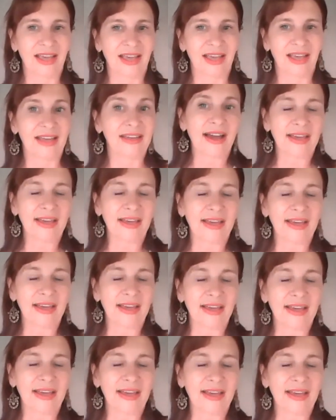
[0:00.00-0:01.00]
And I had
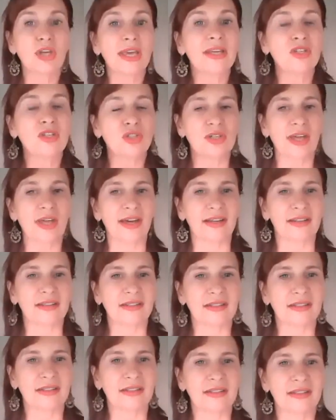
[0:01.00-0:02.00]
to change
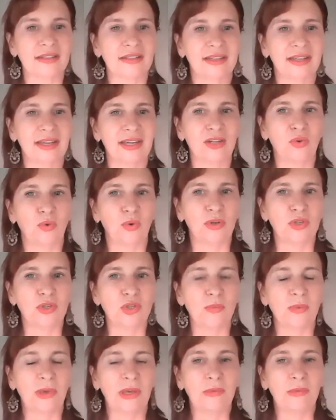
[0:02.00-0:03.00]
that in
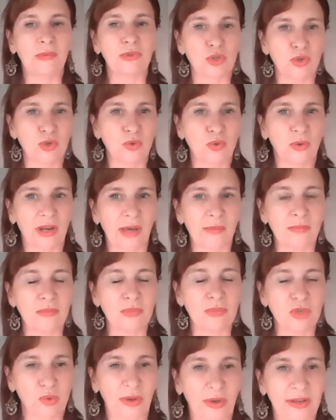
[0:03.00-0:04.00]
order to be able to do what
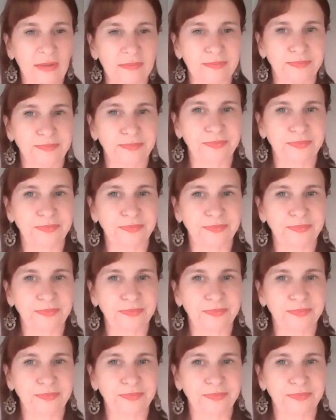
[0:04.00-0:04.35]
I'm doing.